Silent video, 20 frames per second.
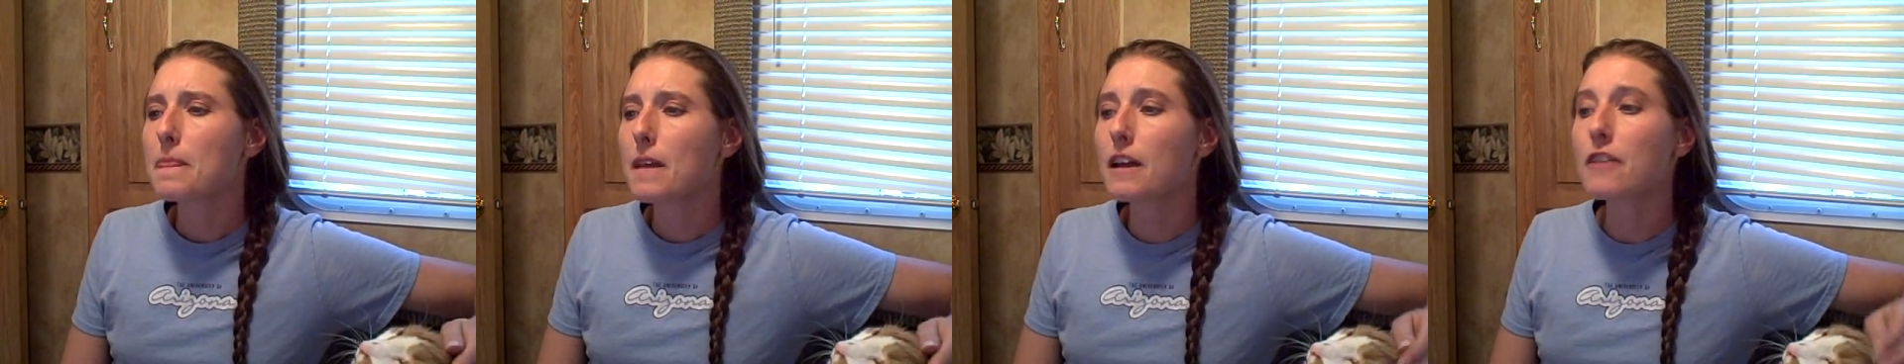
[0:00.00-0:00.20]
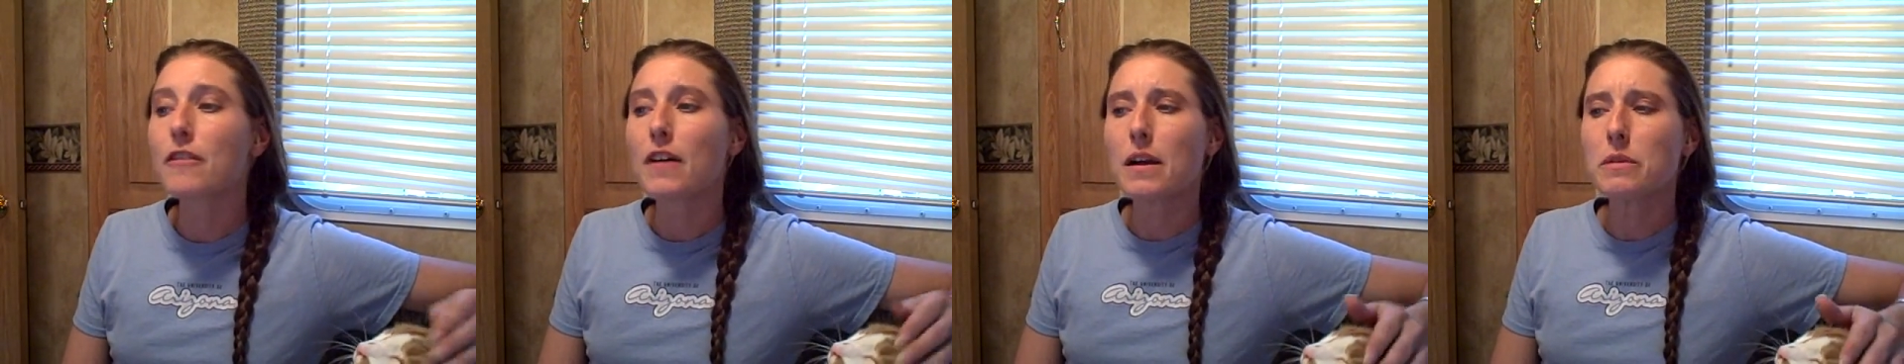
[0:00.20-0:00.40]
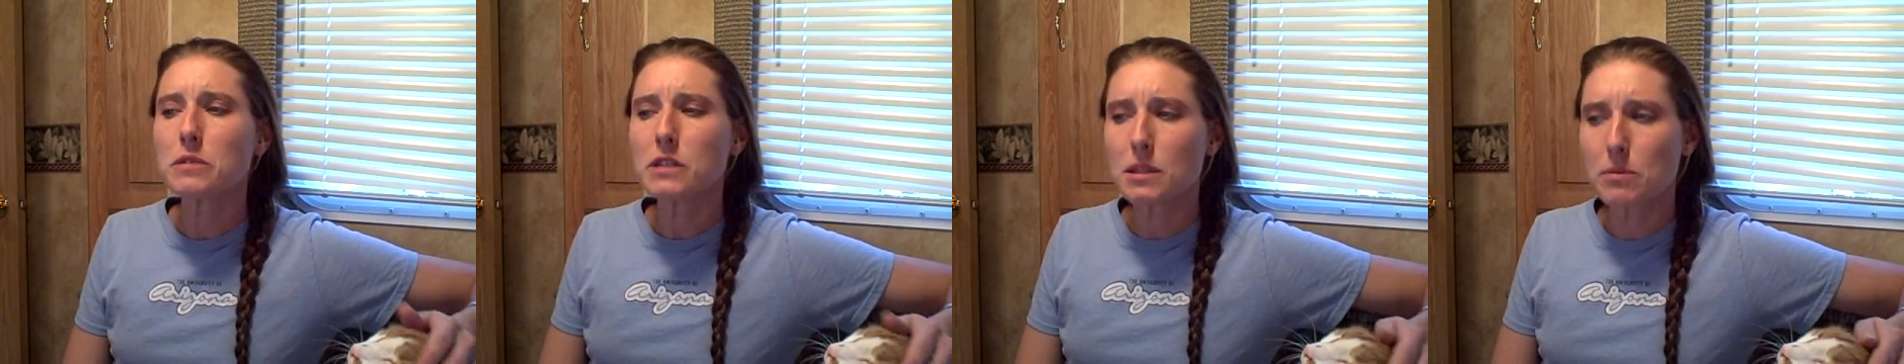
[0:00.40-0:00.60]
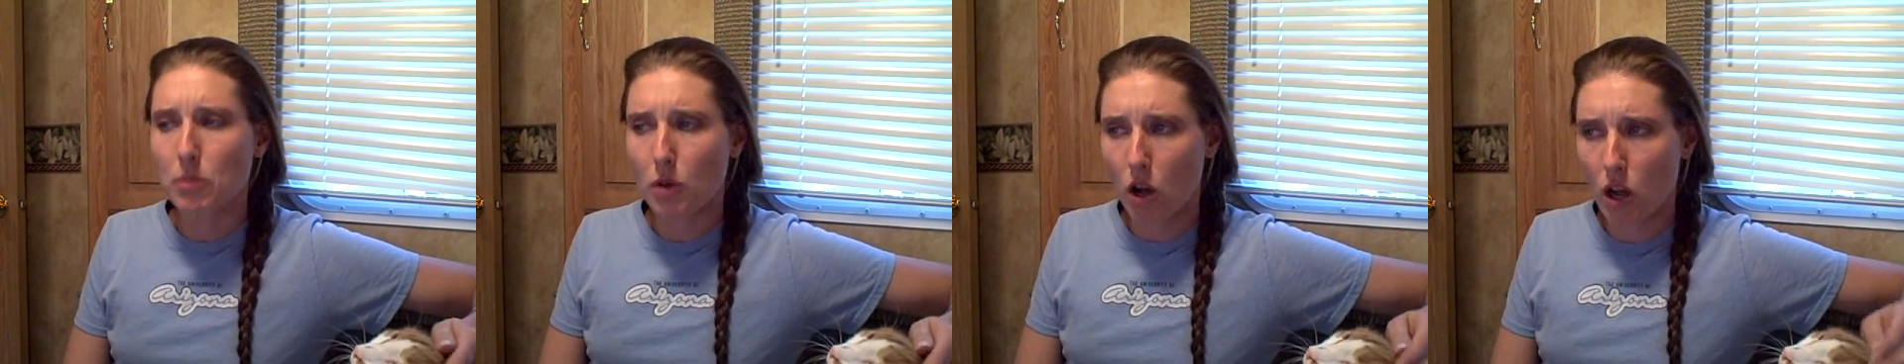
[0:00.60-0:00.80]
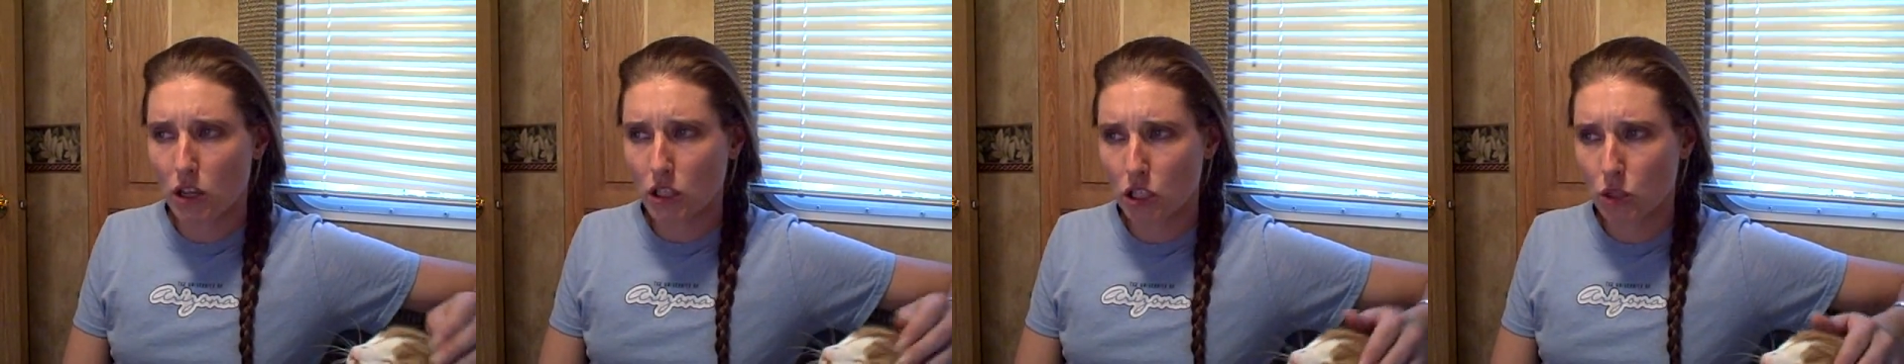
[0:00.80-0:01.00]
If I was the
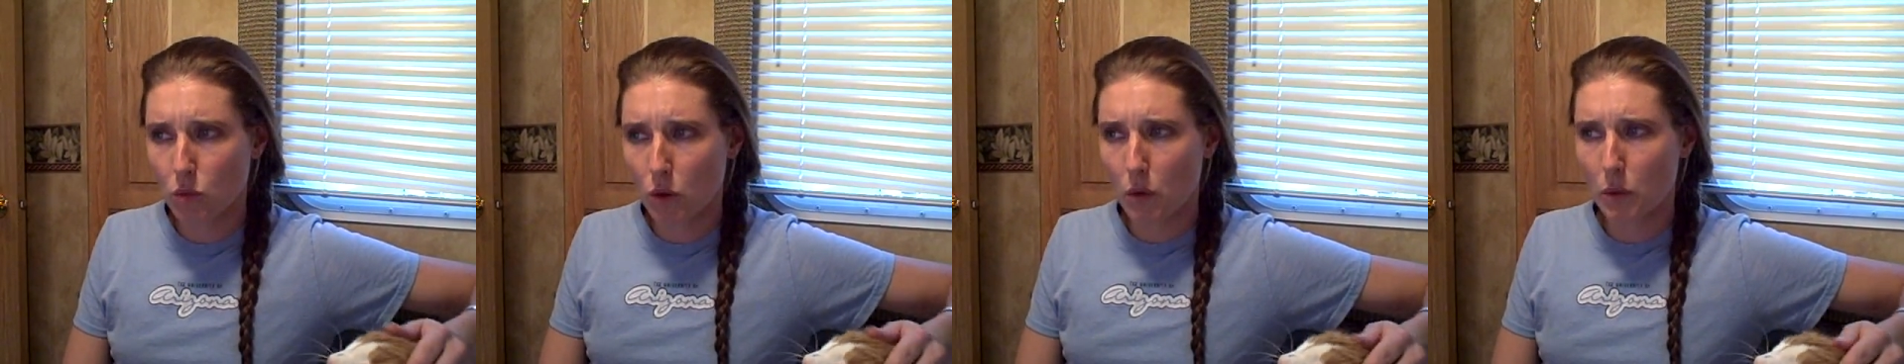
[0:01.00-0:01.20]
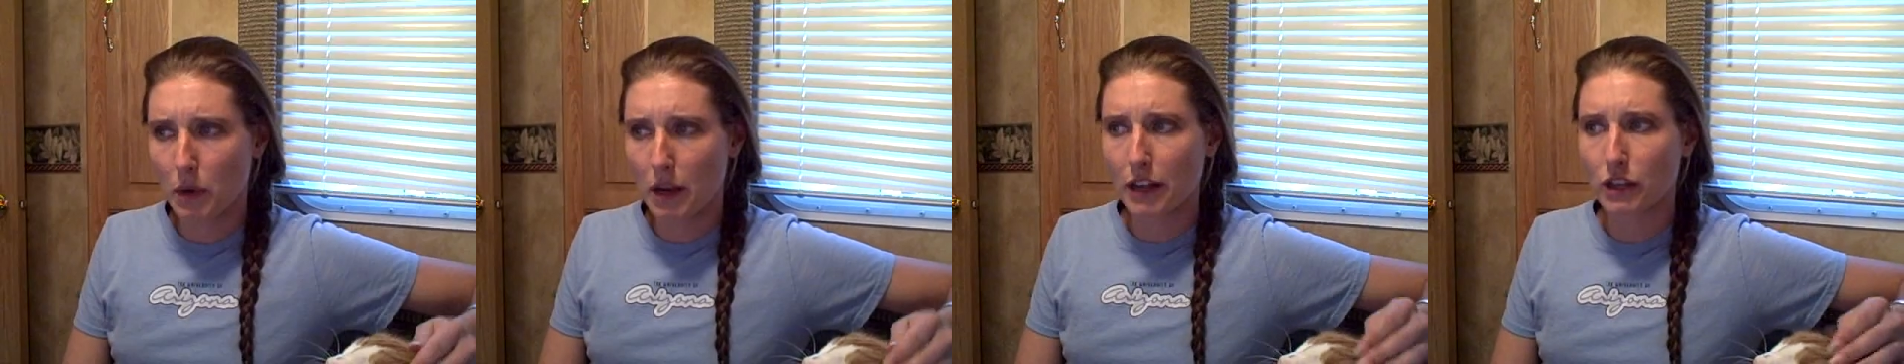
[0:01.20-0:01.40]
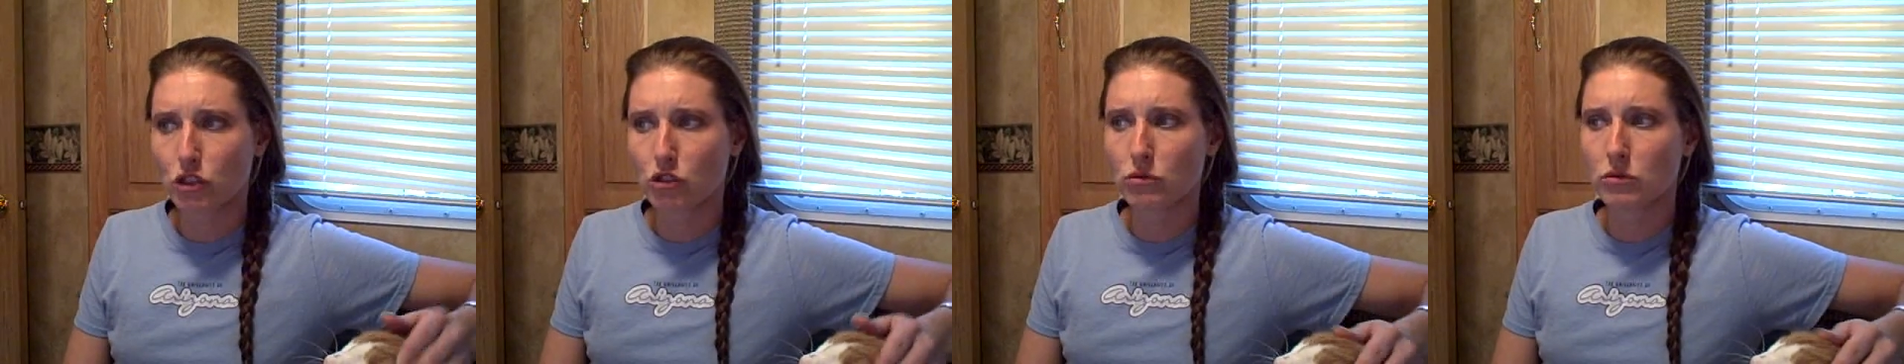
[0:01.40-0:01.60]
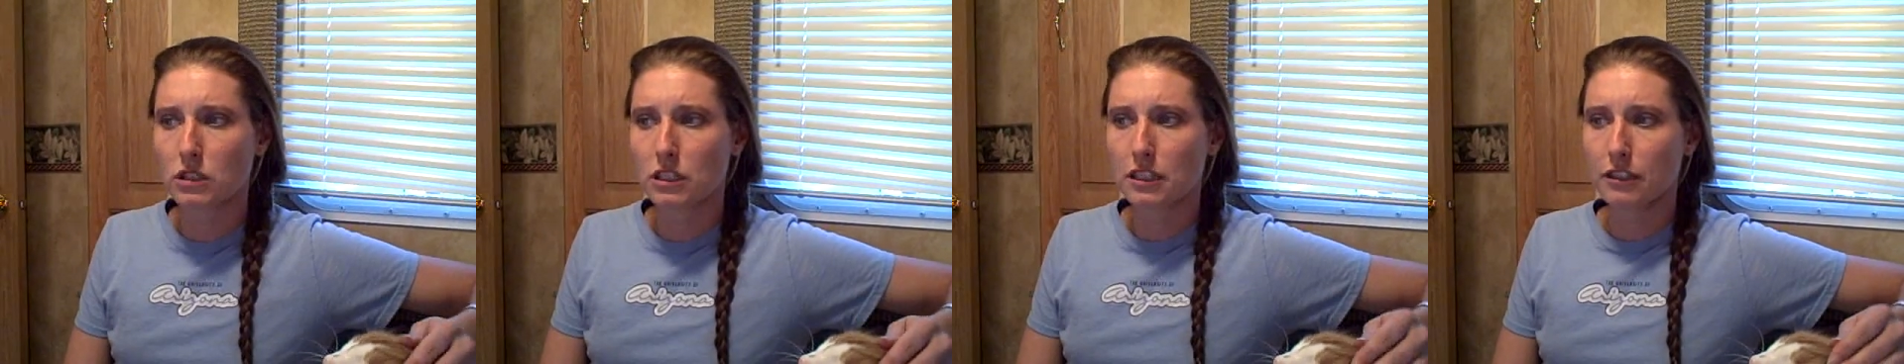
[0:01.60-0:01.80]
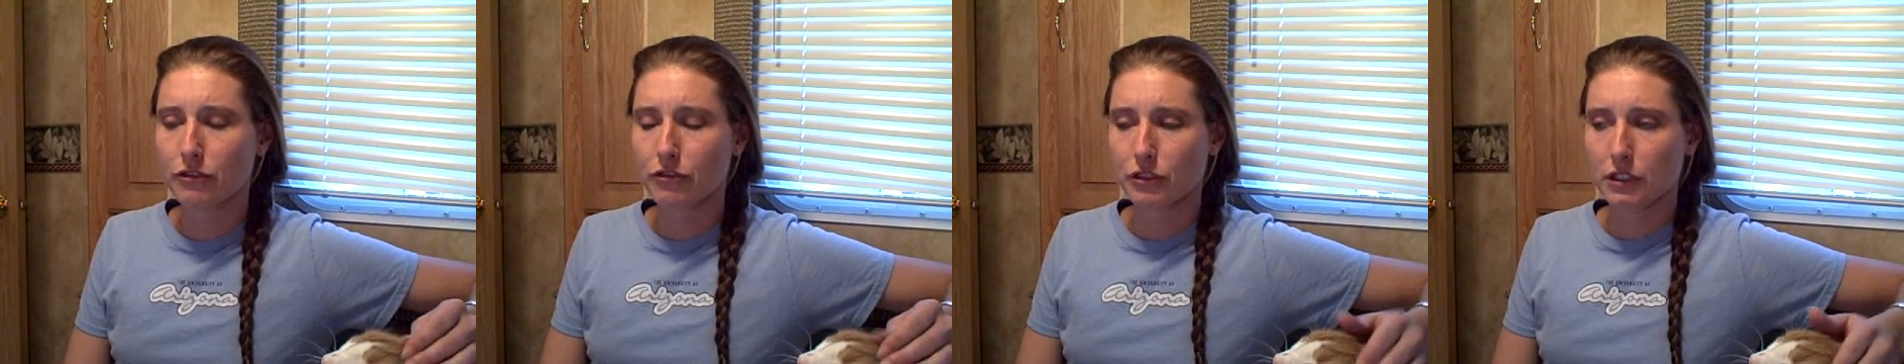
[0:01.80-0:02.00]
boss, what would I do
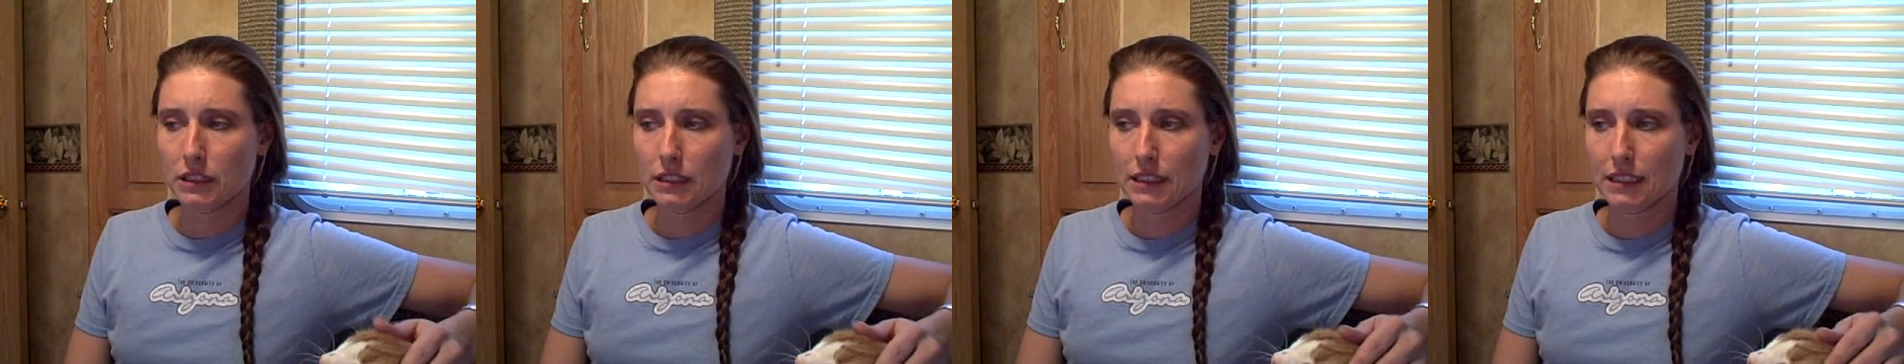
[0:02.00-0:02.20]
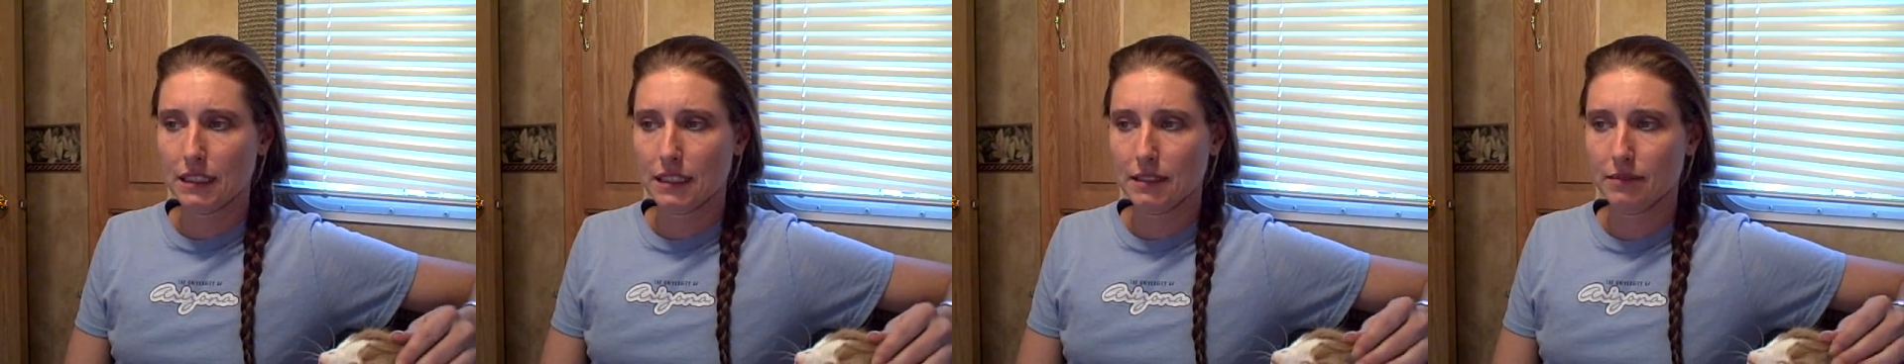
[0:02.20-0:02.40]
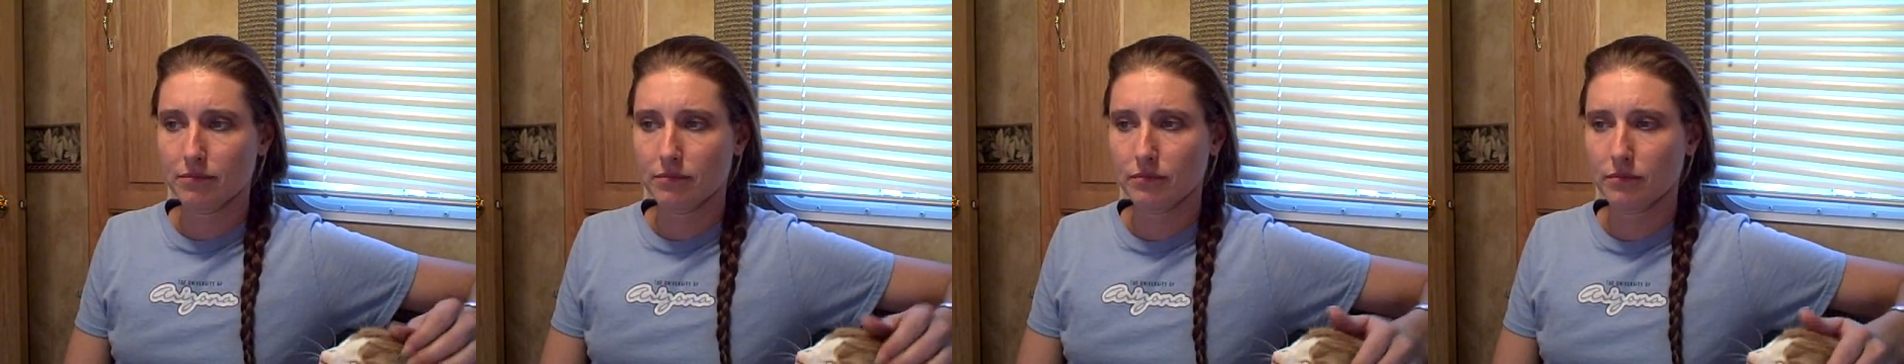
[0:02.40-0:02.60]
differently?